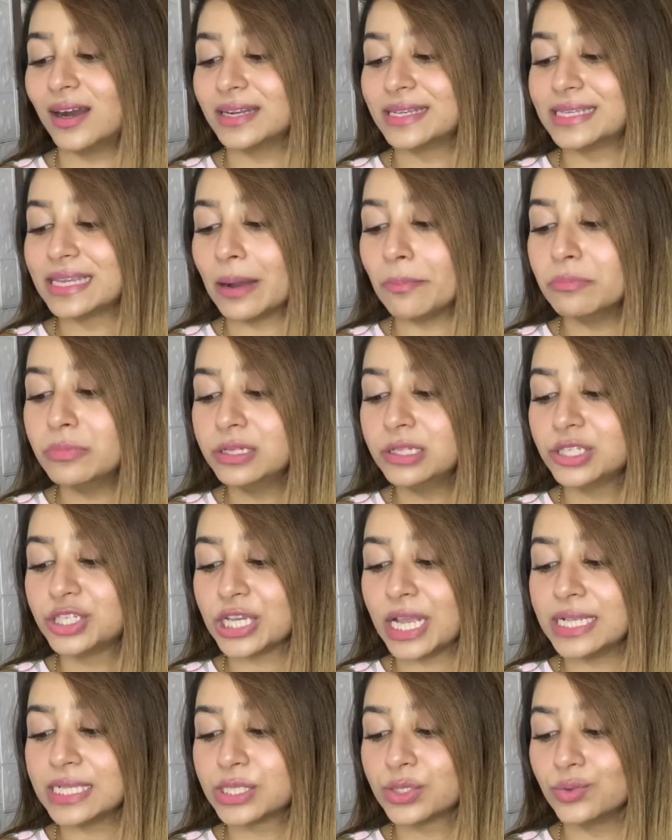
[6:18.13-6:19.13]
double
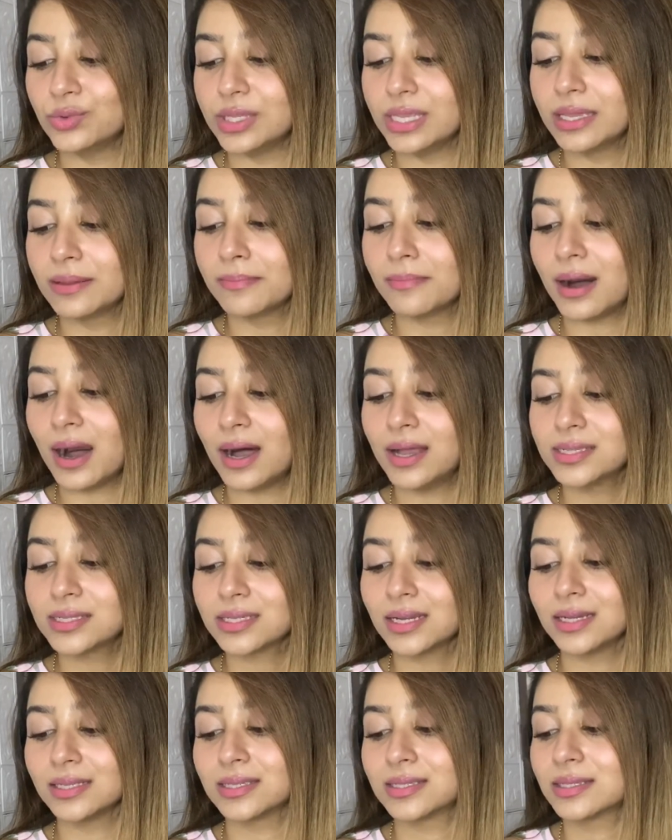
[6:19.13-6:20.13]
gel soothing
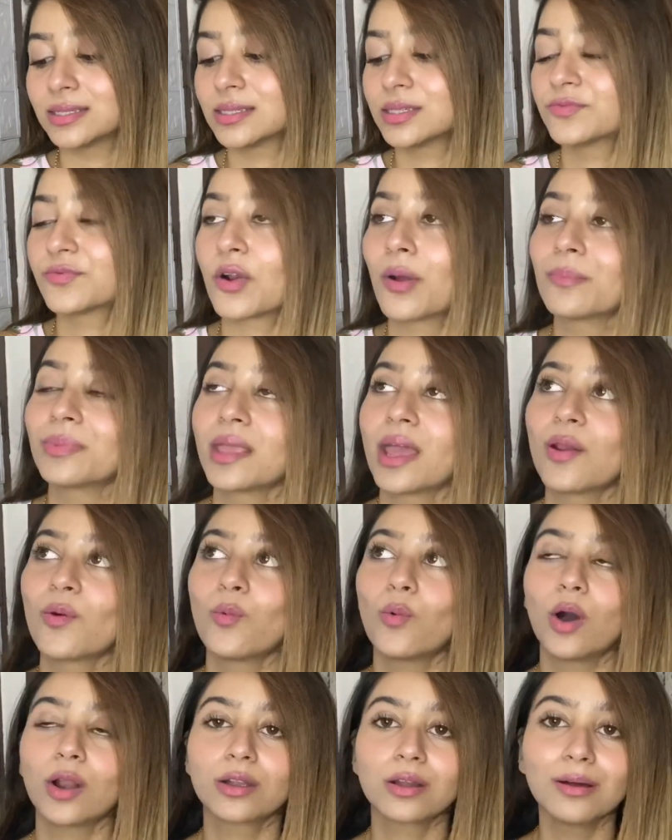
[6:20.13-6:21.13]
mask. This is from their
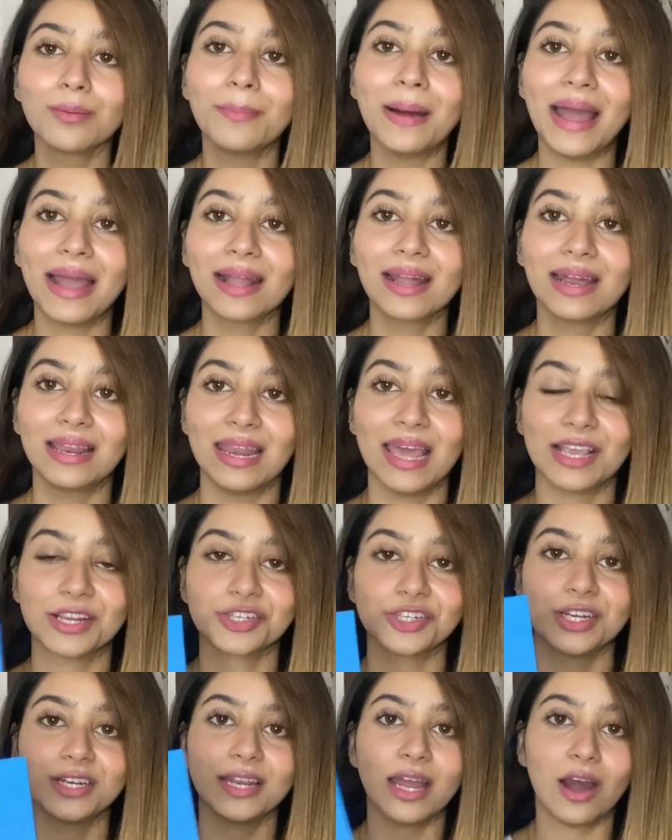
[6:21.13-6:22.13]
water bank
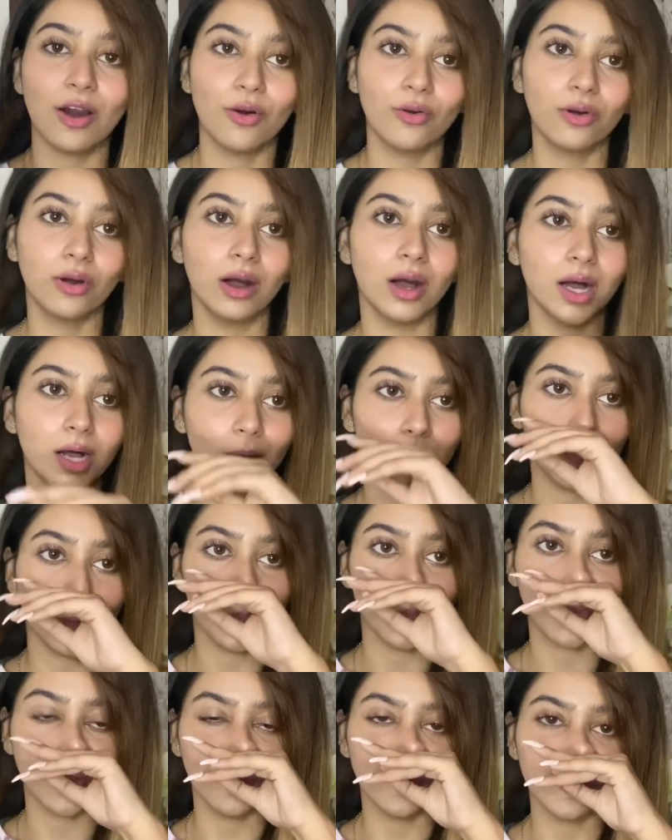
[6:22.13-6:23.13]
collection. Now
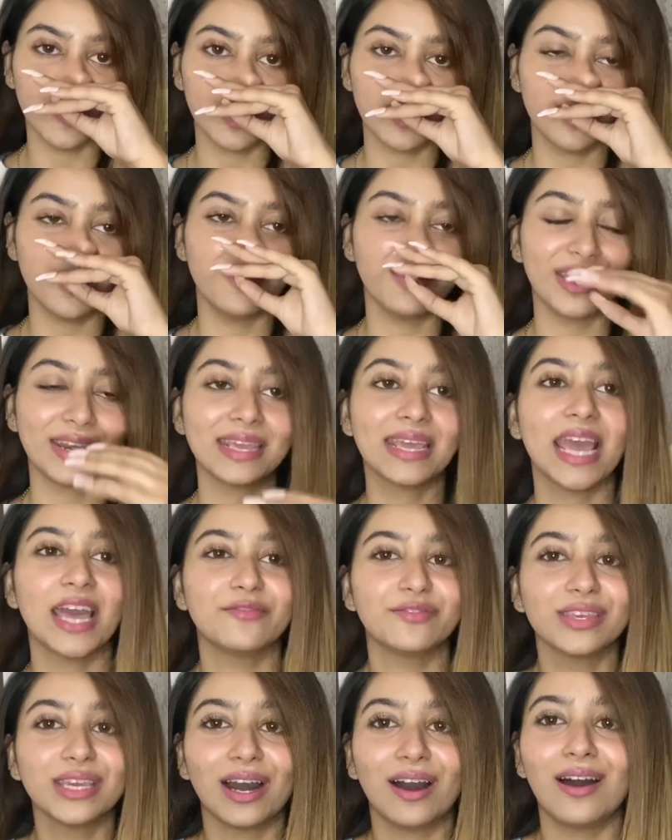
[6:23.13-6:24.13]
with a very
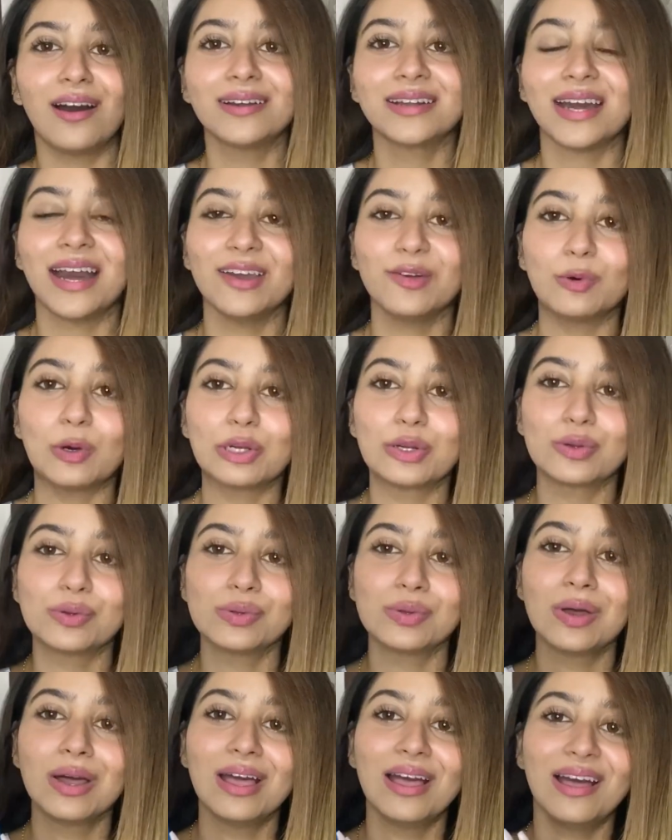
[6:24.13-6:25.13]
heavy heart, I want
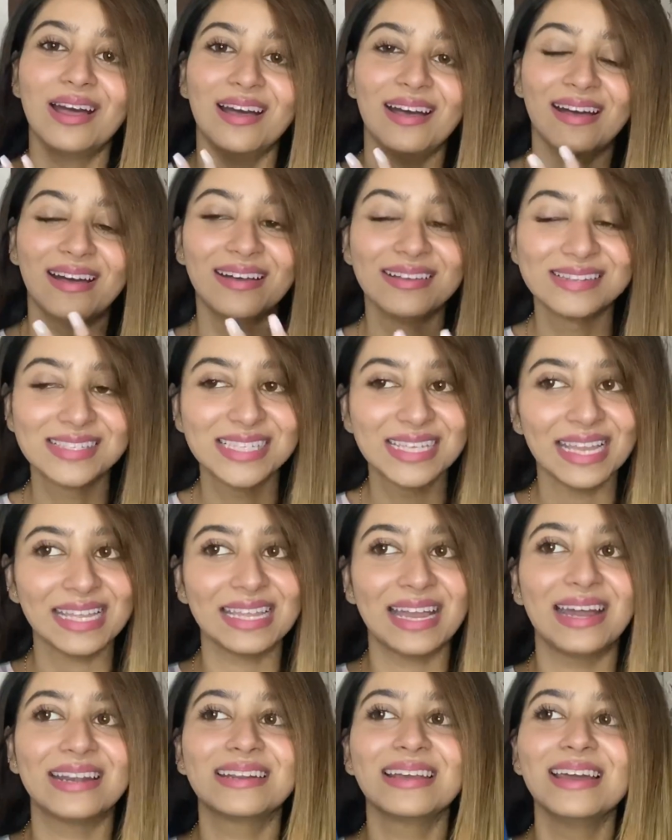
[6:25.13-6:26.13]
to say
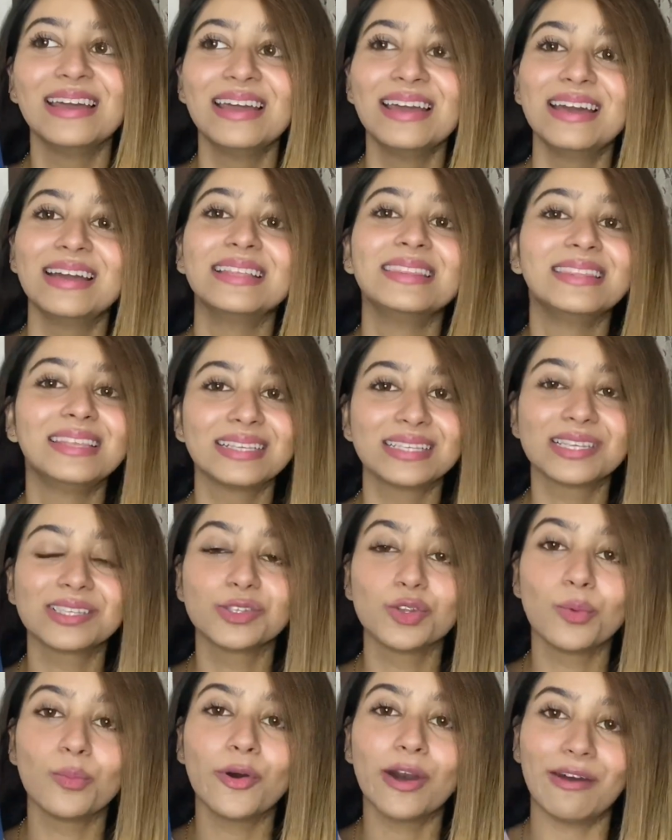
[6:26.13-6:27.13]
that this is
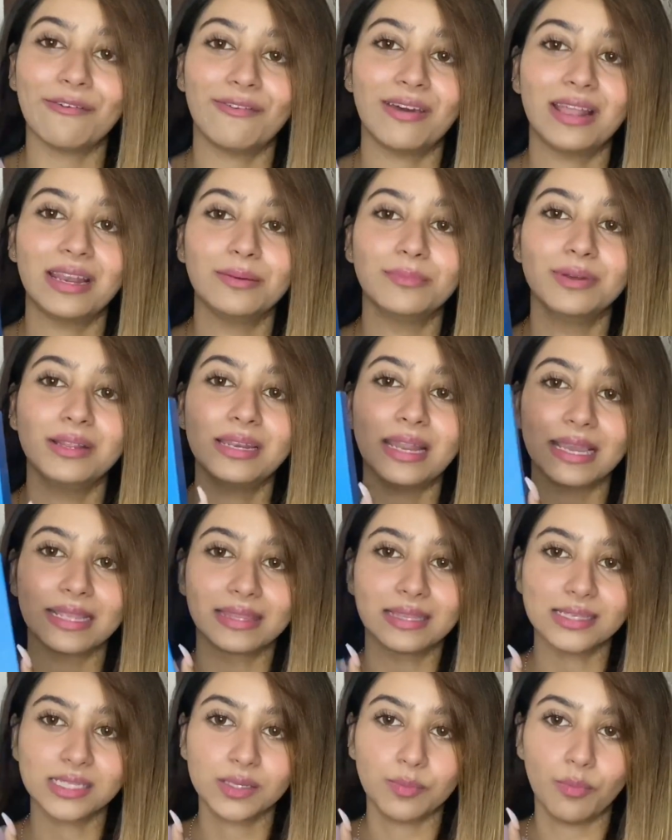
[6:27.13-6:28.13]
no more available.
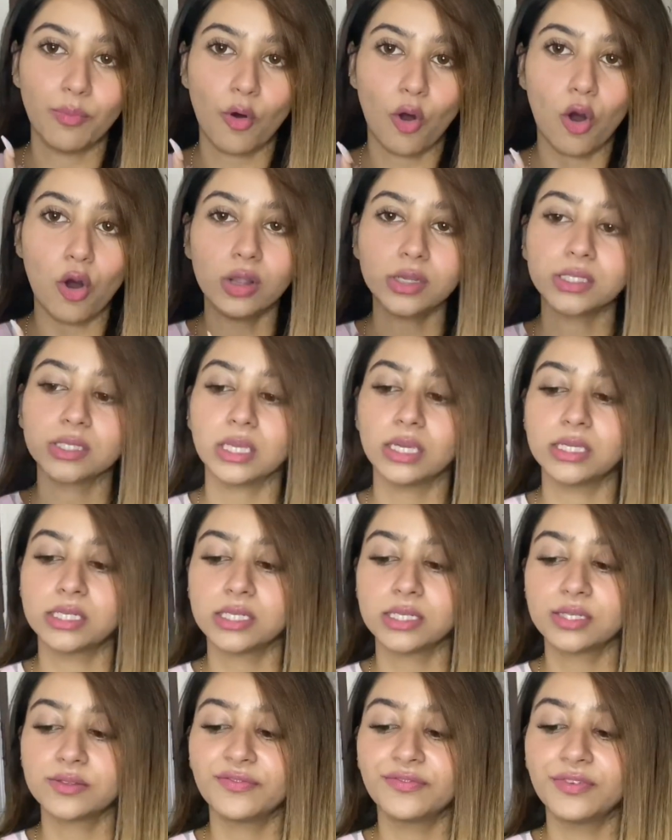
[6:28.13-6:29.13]
Like this box,
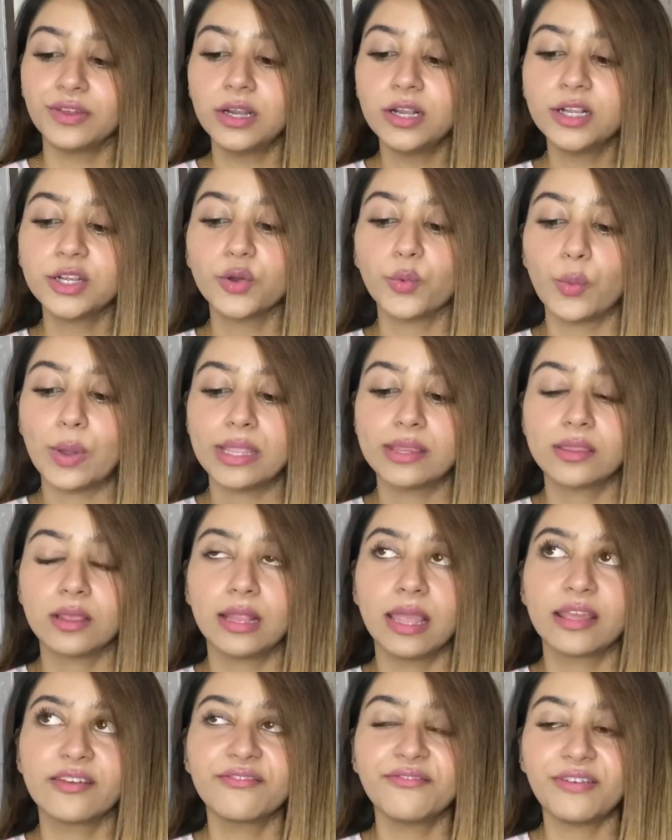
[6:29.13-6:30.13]
it is filled with
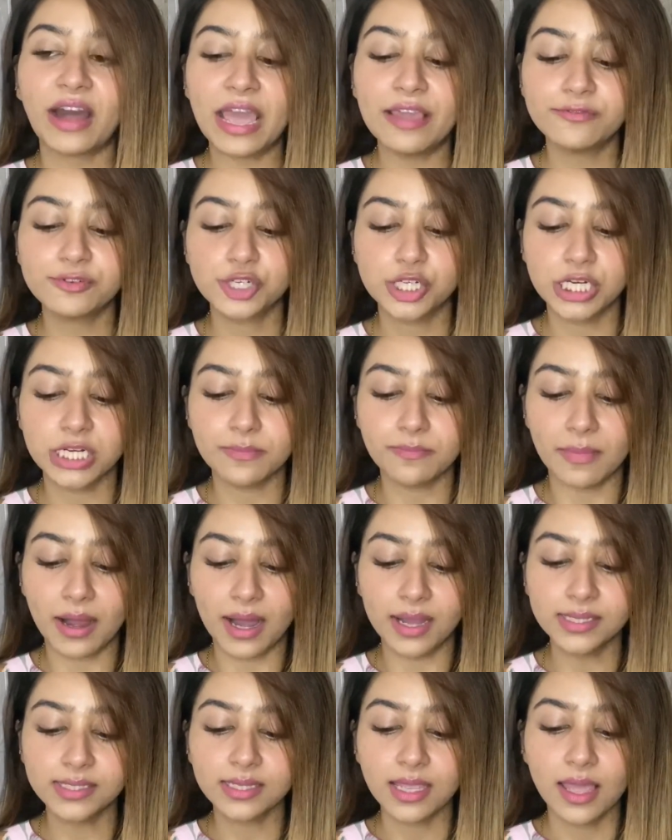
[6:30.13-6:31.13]
like 5 sheet
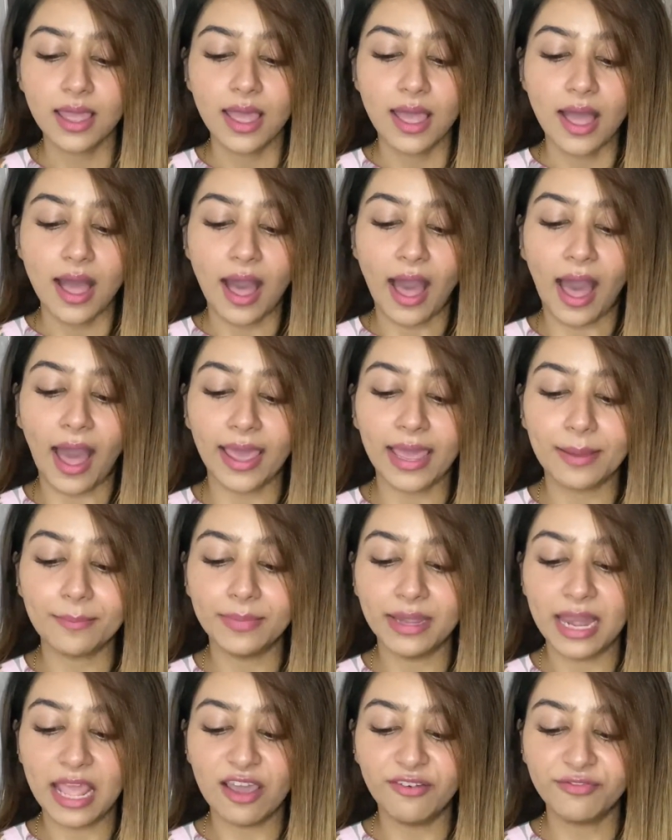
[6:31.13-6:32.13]
masks. I am
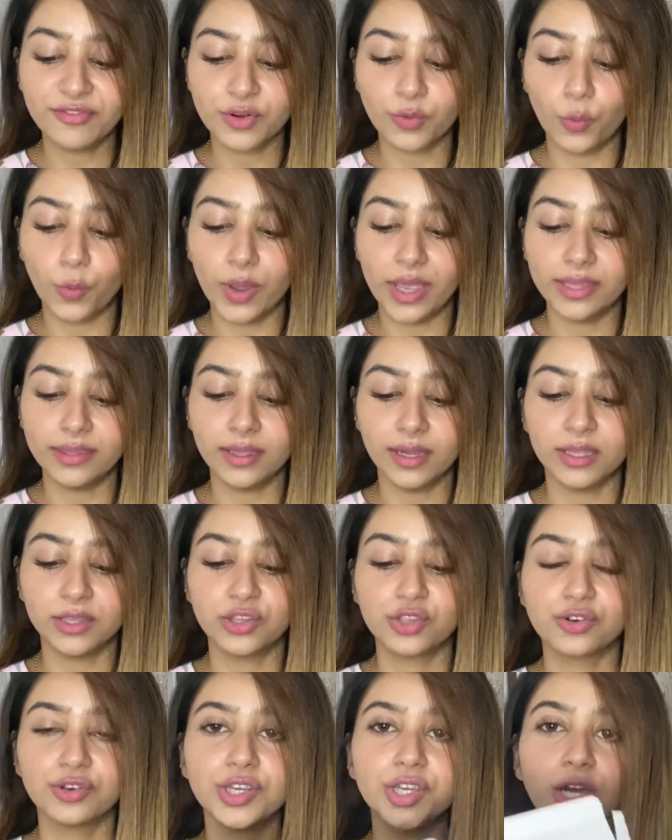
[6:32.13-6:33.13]
left with
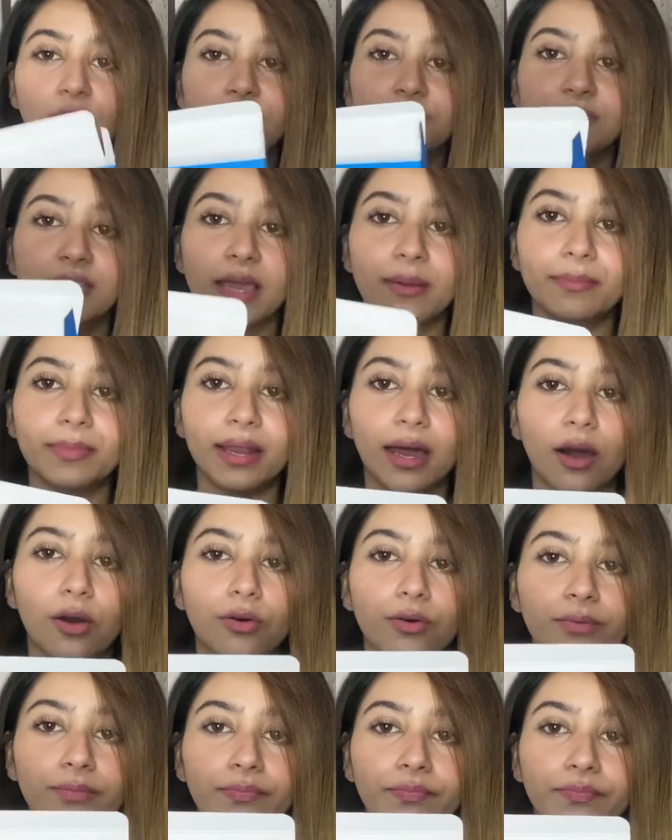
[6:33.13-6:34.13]
3 of them
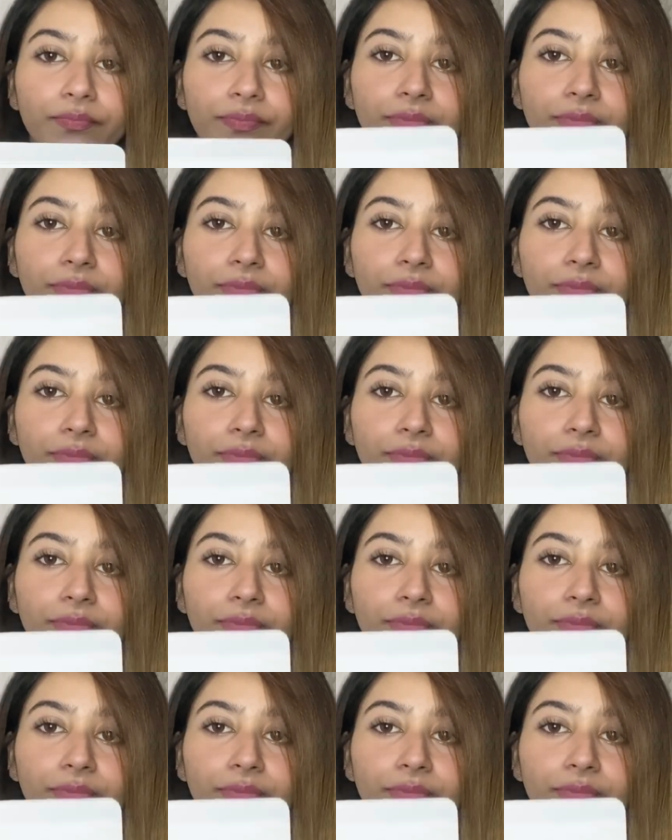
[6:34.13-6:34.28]
now.